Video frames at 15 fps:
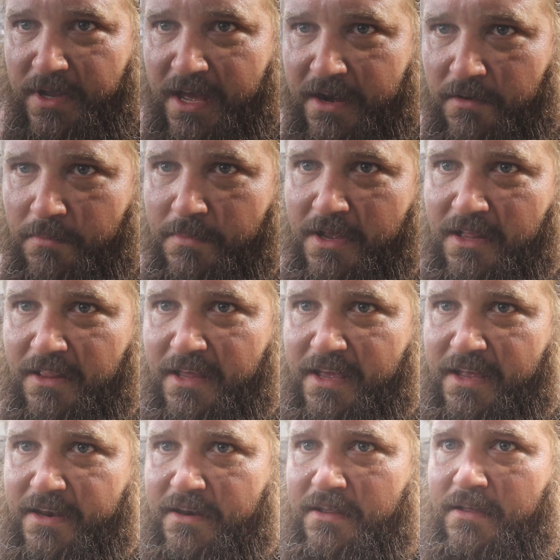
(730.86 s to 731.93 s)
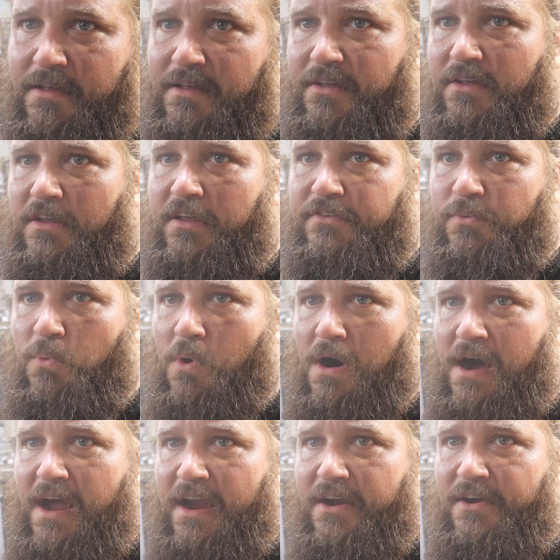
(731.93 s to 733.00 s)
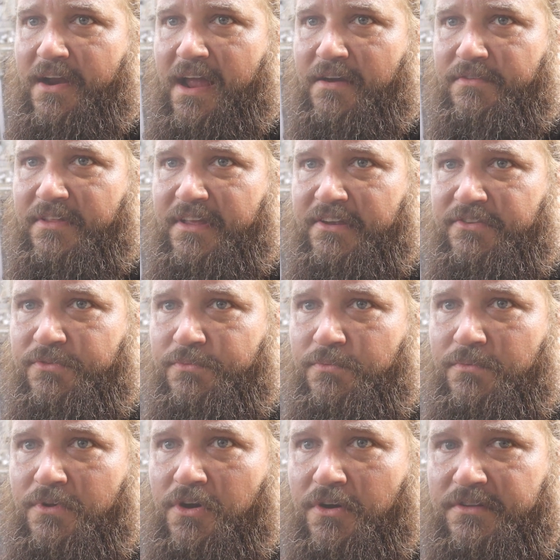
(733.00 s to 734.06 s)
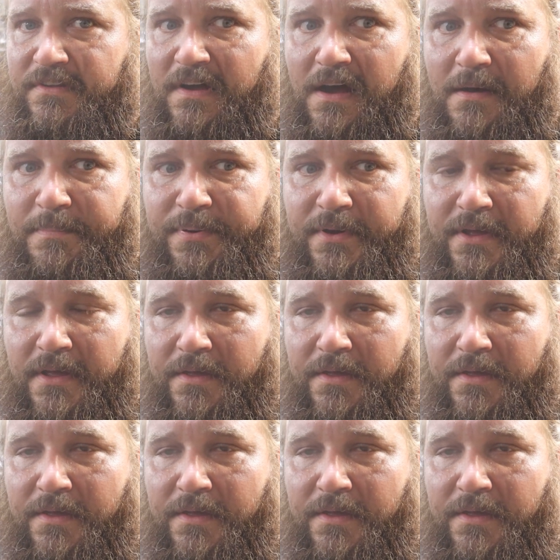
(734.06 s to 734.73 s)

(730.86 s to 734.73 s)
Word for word: We got our mill in. It's wired. Everything's hooked up.